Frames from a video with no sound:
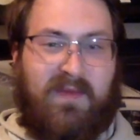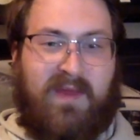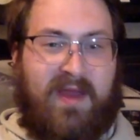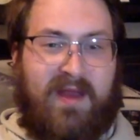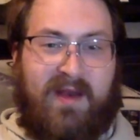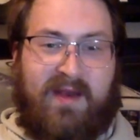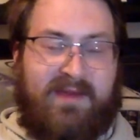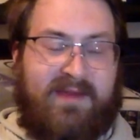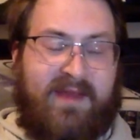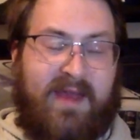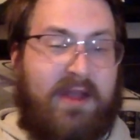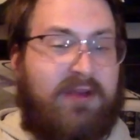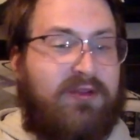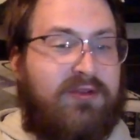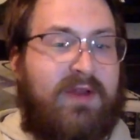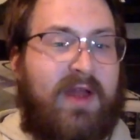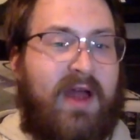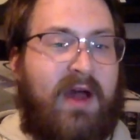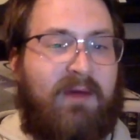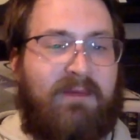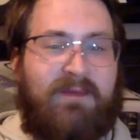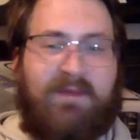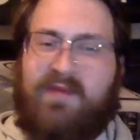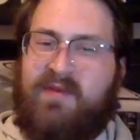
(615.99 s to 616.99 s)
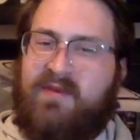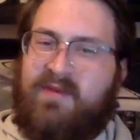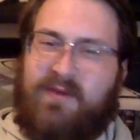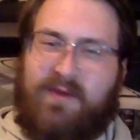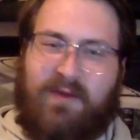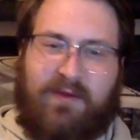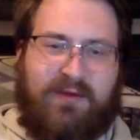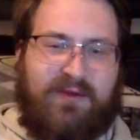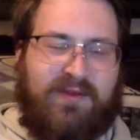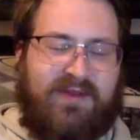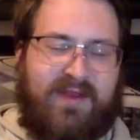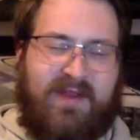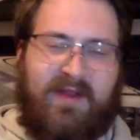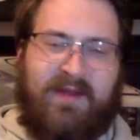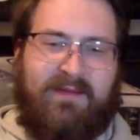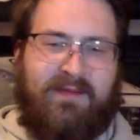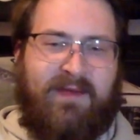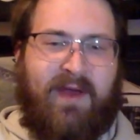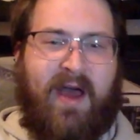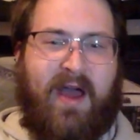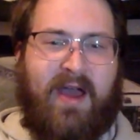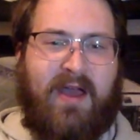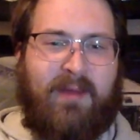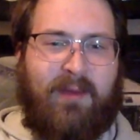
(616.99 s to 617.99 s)
in his age now, still just
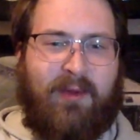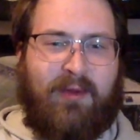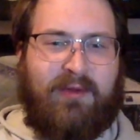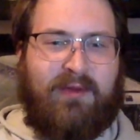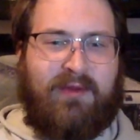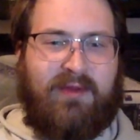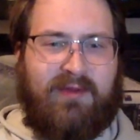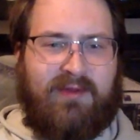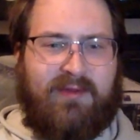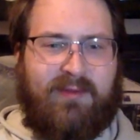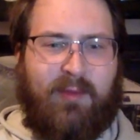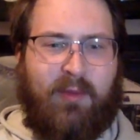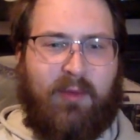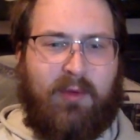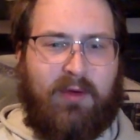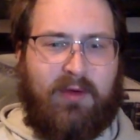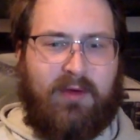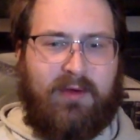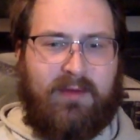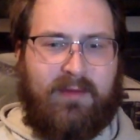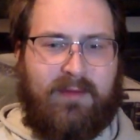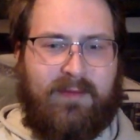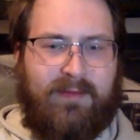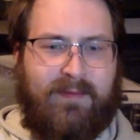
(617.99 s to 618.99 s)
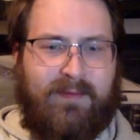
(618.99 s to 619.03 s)
invaluable to the sport.